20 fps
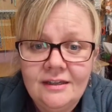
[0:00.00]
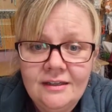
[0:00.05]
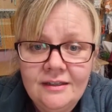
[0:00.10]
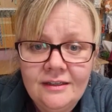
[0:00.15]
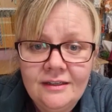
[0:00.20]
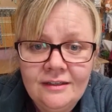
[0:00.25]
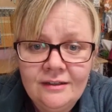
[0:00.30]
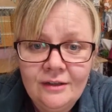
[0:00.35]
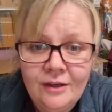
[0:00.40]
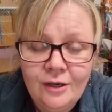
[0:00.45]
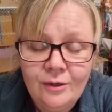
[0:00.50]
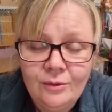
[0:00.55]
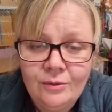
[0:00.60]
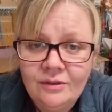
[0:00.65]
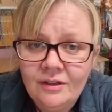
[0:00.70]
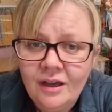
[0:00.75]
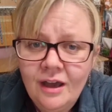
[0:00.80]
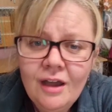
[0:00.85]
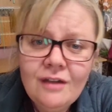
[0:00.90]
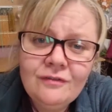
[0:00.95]
you know,
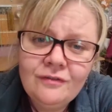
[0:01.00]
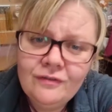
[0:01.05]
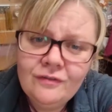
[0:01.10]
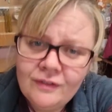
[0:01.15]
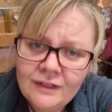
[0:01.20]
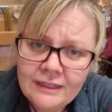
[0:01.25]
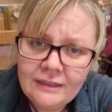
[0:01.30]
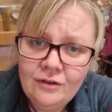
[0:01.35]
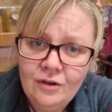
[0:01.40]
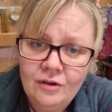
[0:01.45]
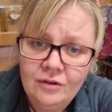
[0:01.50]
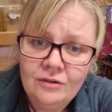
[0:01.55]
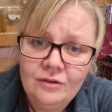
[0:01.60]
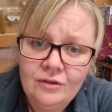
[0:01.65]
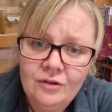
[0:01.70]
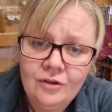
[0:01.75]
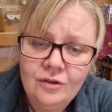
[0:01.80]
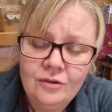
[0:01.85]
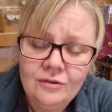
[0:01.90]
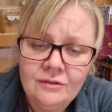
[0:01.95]
hopefully not
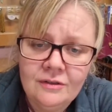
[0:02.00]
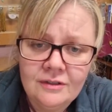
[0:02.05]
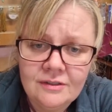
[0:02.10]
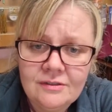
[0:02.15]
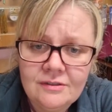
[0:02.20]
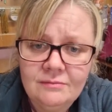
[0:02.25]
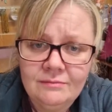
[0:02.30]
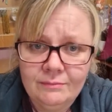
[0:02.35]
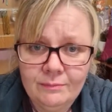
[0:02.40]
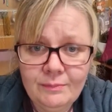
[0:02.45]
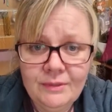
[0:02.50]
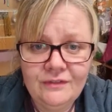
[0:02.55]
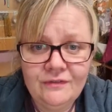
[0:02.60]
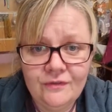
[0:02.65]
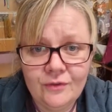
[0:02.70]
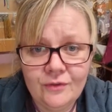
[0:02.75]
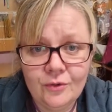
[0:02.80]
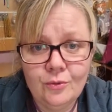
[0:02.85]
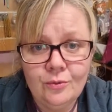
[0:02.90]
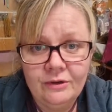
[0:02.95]
long
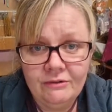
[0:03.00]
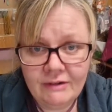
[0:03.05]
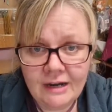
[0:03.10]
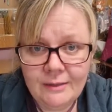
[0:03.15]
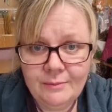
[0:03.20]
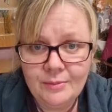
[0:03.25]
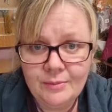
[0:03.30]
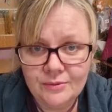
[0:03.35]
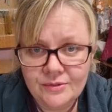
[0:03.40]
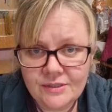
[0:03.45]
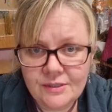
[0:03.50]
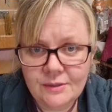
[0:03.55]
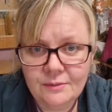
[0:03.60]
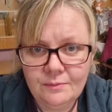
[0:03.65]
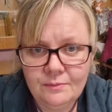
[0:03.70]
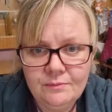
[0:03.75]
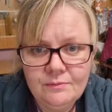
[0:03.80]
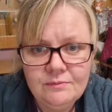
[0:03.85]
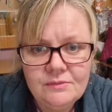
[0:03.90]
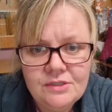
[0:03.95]
before we're able to
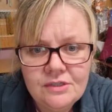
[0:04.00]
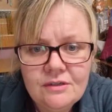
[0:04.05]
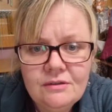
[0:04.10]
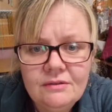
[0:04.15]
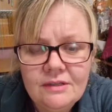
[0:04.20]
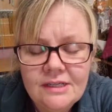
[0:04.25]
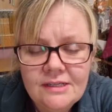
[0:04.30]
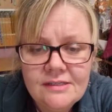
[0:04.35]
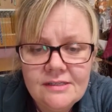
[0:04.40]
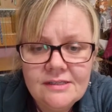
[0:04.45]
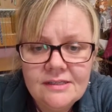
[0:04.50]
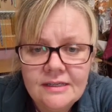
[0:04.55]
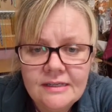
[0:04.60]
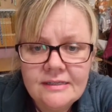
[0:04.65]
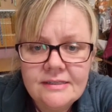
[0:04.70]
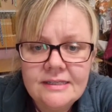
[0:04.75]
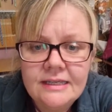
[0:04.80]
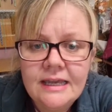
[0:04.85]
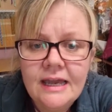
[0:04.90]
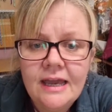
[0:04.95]
do these
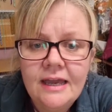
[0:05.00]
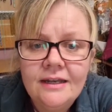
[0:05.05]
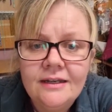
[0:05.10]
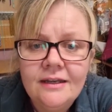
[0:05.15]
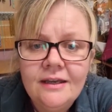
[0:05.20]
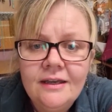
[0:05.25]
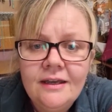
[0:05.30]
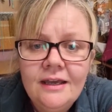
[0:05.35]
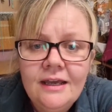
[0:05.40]
things again.